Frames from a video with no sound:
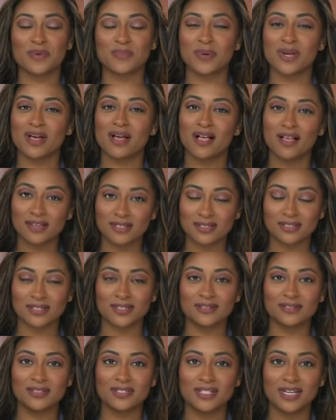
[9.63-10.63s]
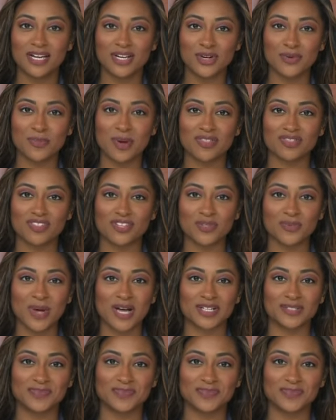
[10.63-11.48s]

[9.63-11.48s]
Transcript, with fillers: but also a new month as well.